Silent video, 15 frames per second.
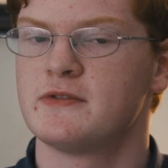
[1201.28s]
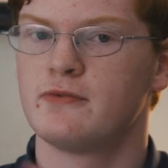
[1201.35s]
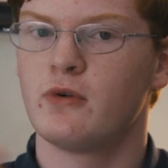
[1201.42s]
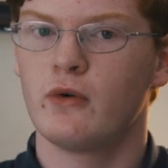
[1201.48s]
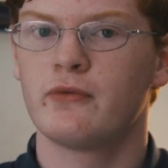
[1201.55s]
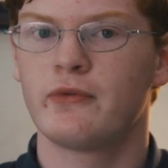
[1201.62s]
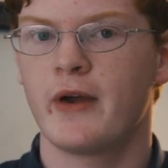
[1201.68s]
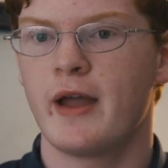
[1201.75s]

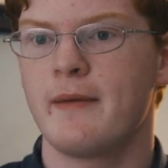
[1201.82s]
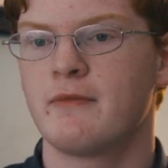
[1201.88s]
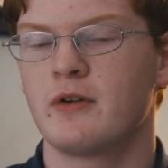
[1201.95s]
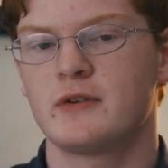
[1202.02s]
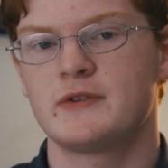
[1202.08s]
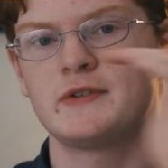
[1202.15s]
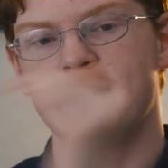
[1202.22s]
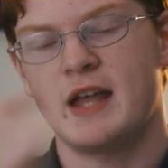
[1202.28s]
full frame
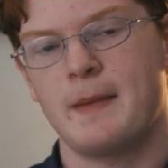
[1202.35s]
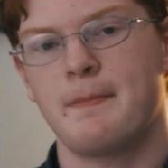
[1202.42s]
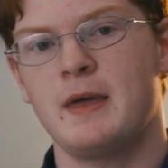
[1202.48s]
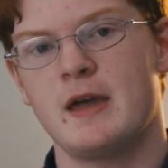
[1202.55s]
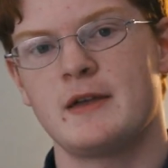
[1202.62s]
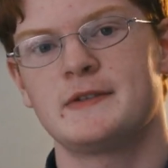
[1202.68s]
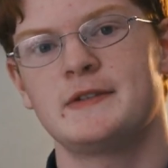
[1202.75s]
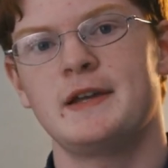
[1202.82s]
versus
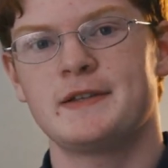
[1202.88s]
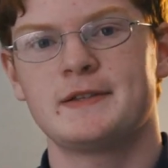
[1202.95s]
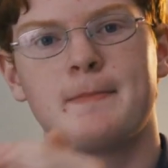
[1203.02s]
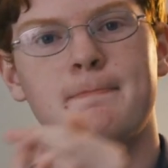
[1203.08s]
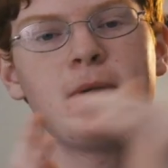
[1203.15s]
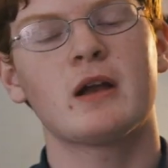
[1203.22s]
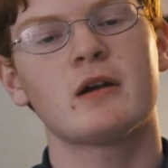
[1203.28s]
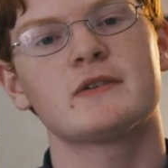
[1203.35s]
APS-C, it's a
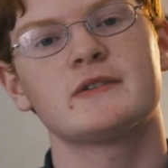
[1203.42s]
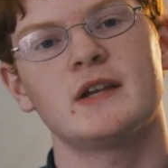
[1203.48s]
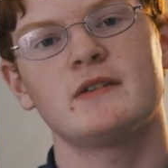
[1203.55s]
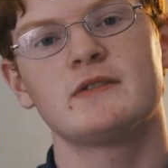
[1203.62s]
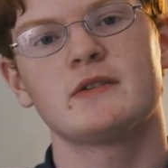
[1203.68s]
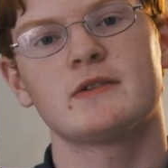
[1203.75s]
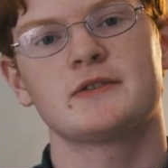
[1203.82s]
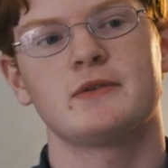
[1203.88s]
bigger
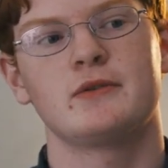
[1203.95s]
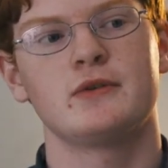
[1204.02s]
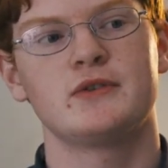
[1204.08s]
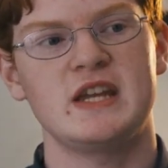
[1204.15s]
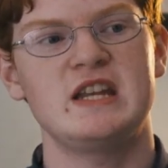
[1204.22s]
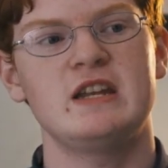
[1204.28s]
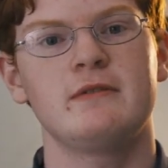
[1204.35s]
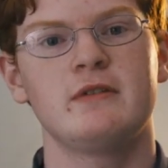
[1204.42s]
sensor, so
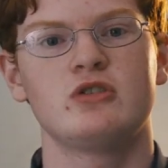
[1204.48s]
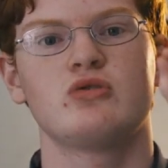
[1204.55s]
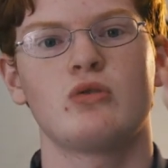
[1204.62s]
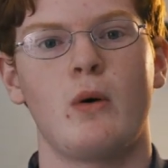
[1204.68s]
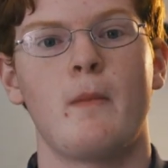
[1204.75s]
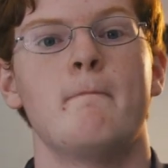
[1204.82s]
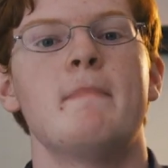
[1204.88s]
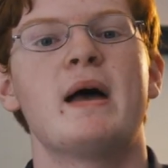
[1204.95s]
those
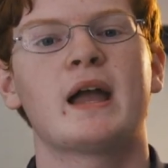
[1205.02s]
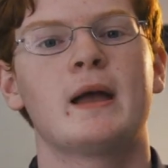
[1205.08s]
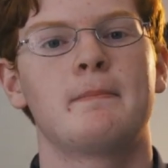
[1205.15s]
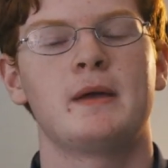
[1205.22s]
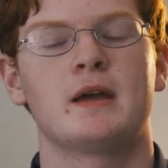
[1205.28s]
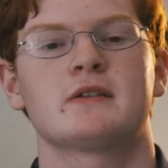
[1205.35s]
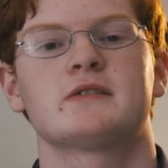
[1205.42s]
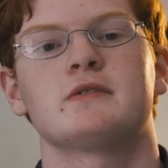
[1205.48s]
individual
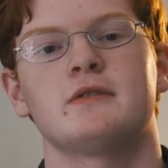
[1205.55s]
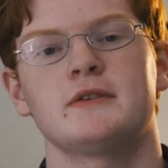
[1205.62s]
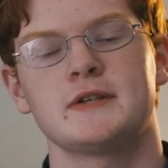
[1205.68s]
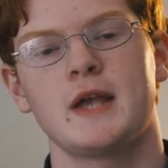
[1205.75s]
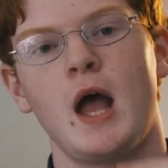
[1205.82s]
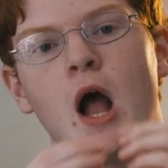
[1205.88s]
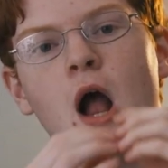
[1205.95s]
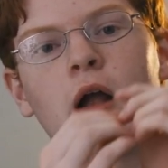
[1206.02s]

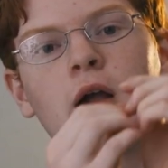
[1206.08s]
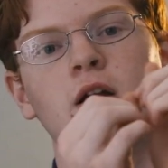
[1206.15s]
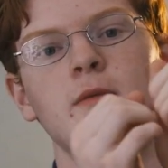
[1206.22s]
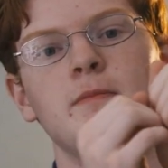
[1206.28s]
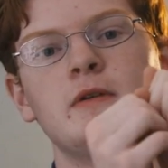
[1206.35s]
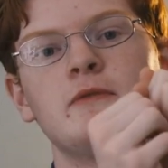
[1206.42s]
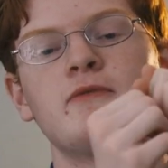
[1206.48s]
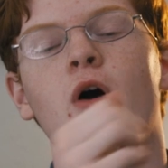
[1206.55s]
megapixels are going
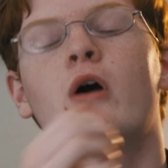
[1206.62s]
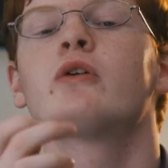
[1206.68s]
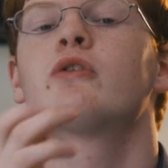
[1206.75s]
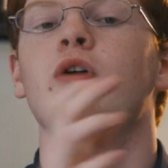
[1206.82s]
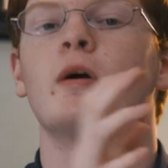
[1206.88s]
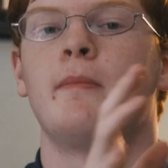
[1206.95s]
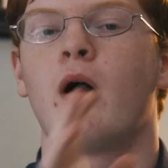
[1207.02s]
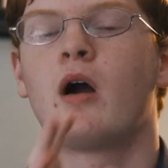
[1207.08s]
to be
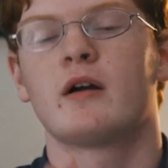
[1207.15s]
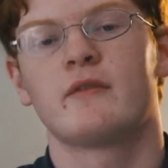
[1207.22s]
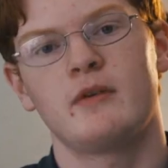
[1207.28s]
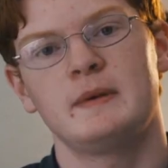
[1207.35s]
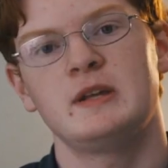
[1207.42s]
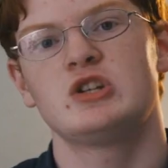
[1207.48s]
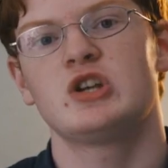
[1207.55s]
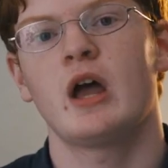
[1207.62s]
farther apart
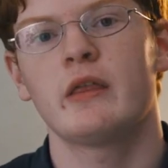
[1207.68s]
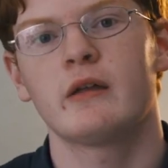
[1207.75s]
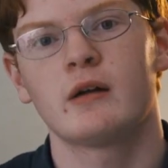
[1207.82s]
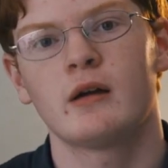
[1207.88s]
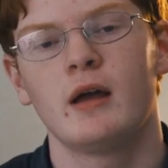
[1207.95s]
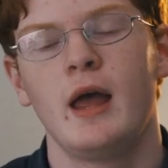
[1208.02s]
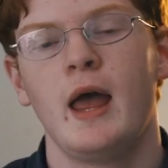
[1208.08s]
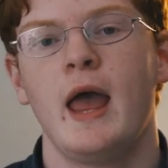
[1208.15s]
from each
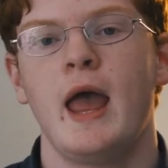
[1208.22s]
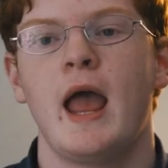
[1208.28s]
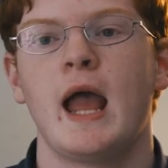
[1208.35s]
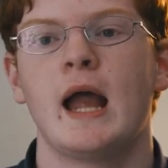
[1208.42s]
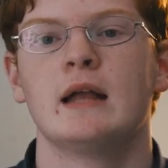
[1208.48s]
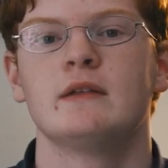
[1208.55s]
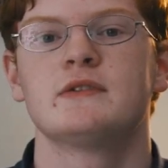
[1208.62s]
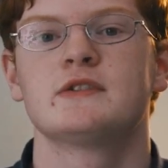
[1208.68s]
other.
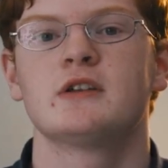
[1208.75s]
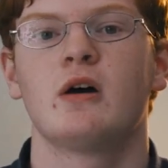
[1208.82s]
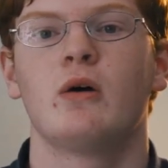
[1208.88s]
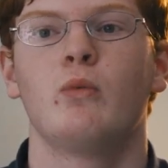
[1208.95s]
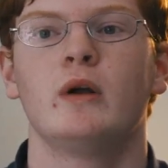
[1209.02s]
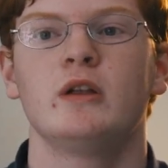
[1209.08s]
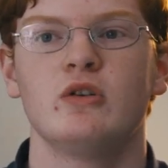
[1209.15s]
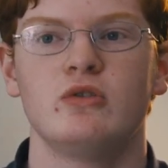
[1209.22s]
And so
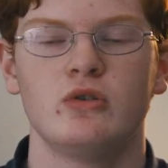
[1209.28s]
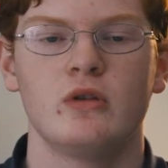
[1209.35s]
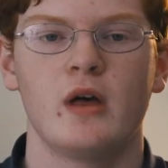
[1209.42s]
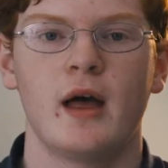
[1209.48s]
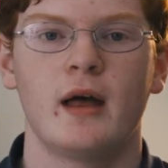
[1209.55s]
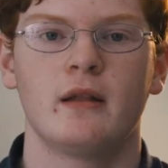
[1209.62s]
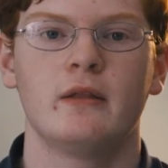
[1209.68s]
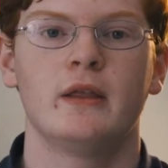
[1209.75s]
when you do
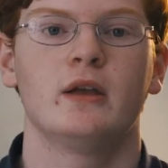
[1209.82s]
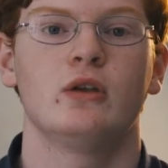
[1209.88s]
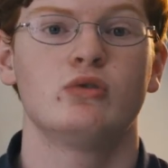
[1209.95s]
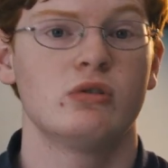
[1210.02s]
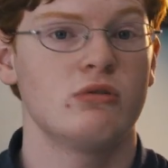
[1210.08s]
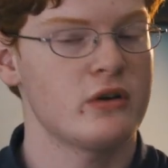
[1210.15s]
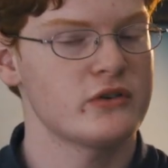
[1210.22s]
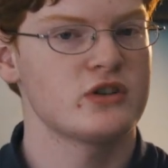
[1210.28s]
that, you
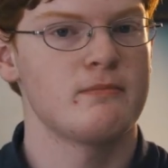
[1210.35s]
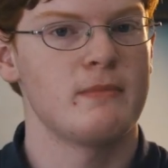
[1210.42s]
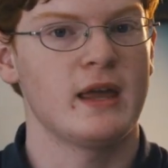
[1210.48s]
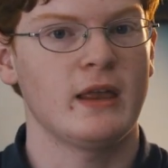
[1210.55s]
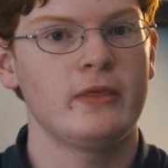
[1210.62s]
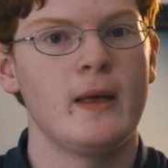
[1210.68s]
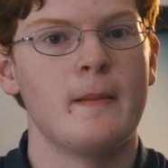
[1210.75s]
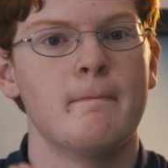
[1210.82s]
can also
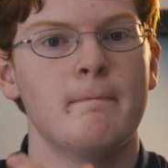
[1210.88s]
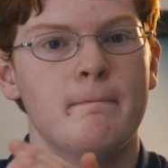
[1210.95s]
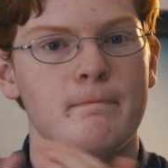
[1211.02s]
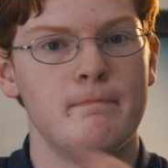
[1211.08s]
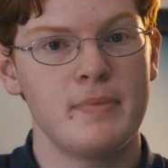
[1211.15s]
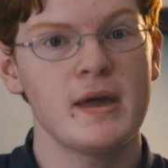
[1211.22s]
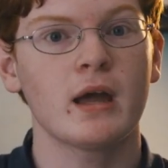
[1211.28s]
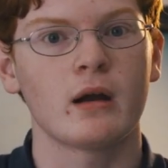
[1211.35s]
make them
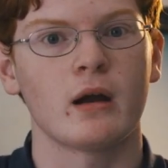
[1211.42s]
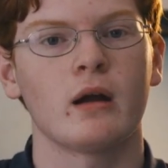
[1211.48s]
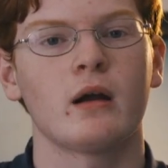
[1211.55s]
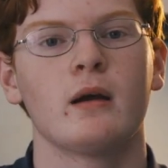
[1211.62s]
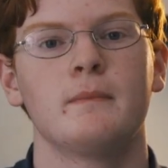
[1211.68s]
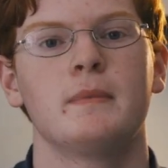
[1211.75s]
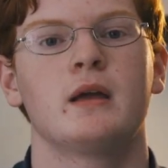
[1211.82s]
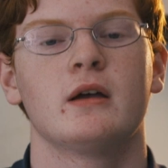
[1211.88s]

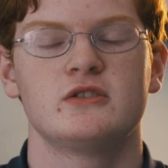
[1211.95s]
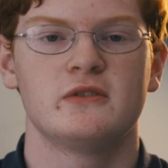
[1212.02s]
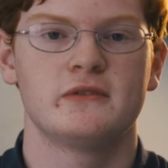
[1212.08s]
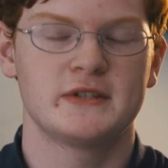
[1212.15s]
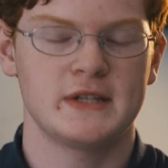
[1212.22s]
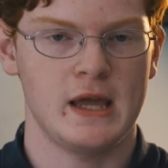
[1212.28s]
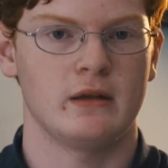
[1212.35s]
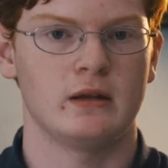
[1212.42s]
bigger because you
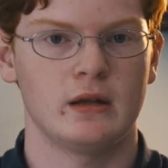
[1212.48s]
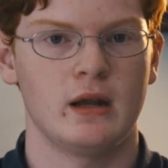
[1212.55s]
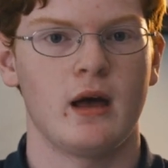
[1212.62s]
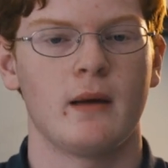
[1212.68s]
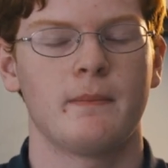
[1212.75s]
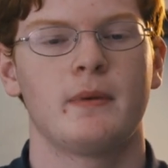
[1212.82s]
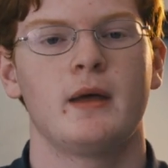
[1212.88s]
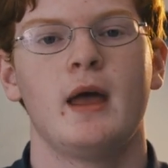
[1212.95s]
scaled it
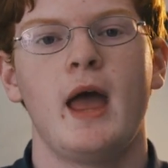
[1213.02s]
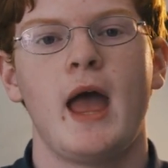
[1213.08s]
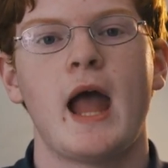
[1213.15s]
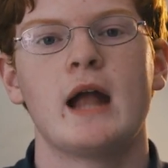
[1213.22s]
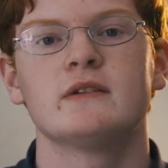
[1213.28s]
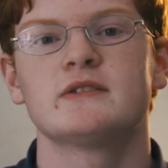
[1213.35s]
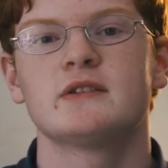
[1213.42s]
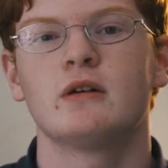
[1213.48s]
up.
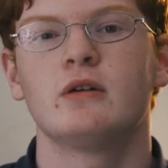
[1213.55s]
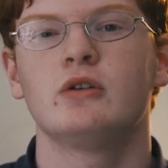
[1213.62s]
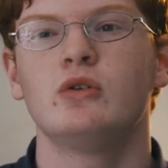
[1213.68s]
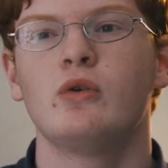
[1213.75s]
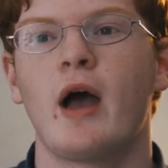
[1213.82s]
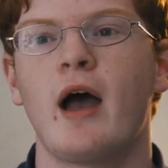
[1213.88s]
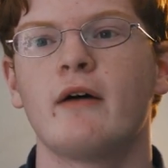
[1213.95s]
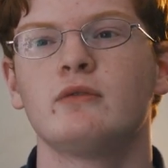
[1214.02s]
And so
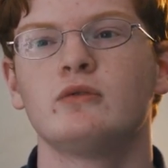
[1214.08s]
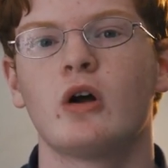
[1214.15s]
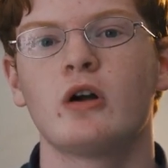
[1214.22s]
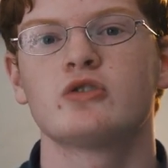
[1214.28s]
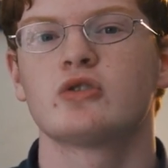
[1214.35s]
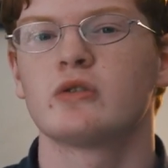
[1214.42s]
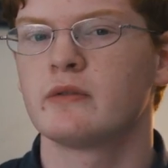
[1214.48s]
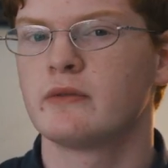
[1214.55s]
you have
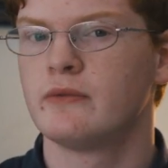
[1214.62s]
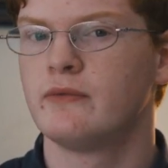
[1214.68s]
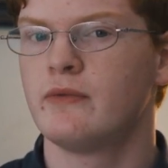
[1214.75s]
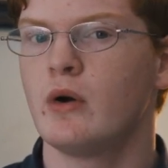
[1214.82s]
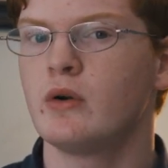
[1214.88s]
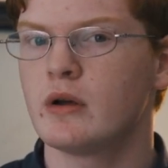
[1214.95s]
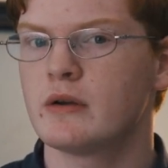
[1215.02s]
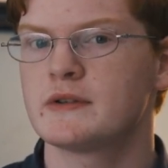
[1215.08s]
larger
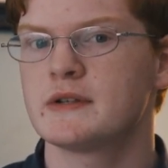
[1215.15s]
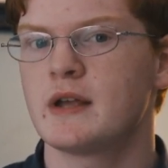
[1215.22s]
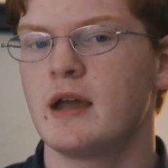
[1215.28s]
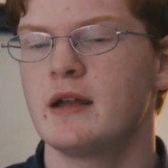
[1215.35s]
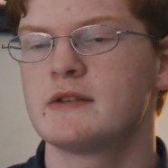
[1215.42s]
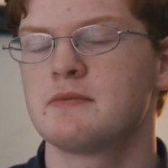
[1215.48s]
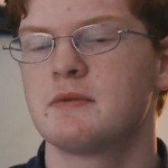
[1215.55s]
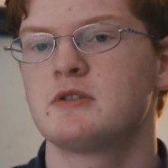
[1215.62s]
photo
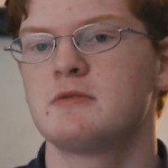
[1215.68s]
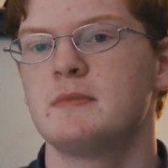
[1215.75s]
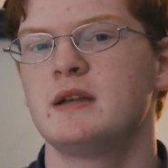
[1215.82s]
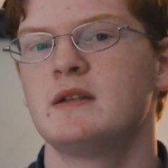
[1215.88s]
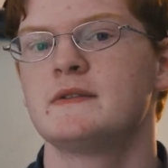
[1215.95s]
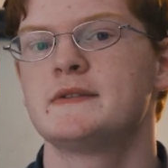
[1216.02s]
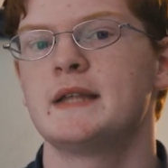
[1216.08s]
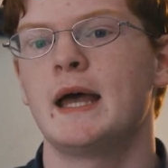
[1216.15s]
sites, which
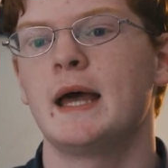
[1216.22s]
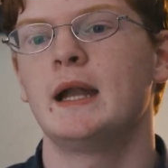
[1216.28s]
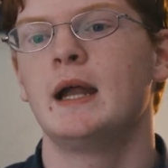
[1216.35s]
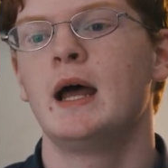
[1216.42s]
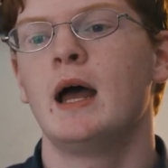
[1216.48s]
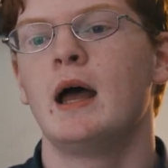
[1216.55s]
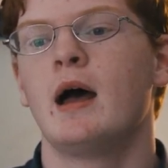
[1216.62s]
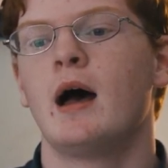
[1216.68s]
means that
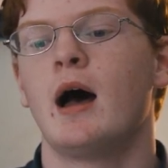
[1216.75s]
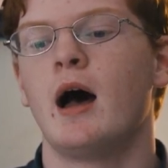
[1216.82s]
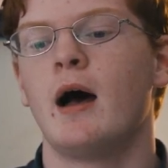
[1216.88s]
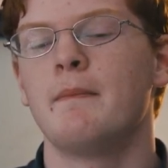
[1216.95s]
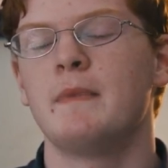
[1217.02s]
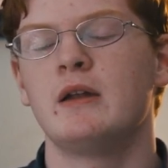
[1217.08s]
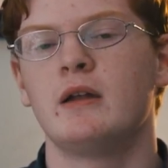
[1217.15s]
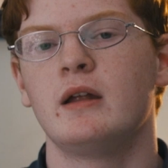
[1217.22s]

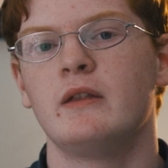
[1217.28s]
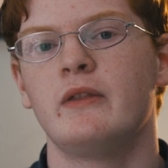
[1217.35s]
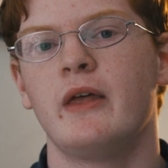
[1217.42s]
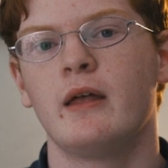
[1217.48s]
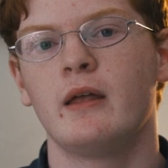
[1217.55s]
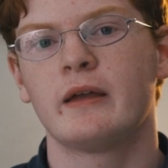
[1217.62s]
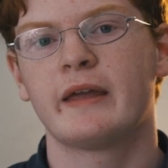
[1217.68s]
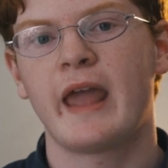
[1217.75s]

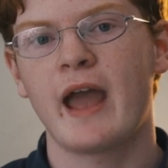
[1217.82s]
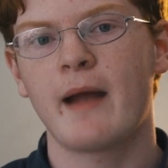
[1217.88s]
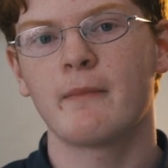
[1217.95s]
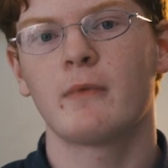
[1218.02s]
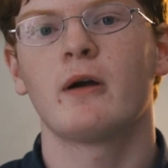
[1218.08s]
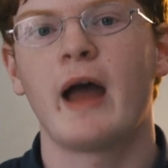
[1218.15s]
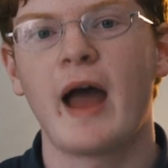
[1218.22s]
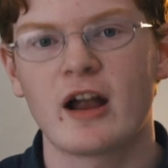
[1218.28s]
the
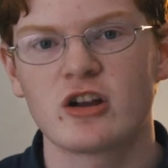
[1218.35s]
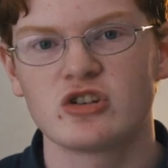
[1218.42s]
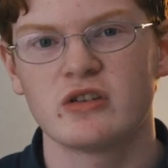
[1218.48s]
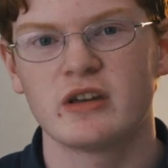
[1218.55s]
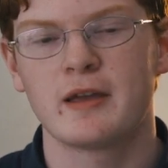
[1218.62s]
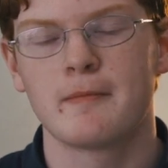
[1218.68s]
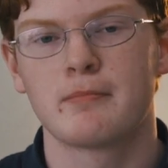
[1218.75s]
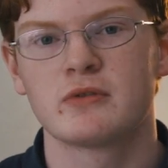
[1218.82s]
camera
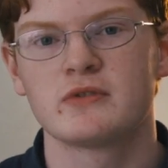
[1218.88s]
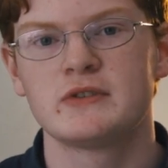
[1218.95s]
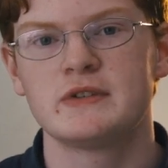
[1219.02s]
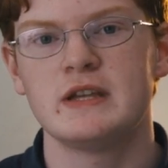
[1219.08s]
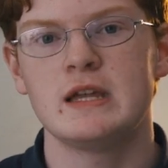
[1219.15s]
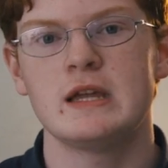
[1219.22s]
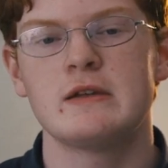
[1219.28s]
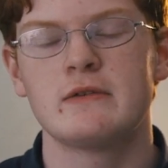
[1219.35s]
actually can
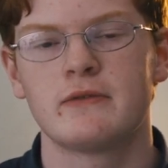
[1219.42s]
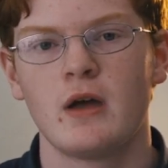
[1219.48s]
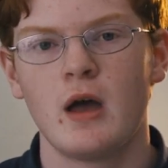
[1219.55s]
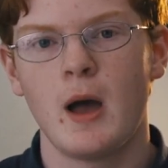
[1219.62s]
perceive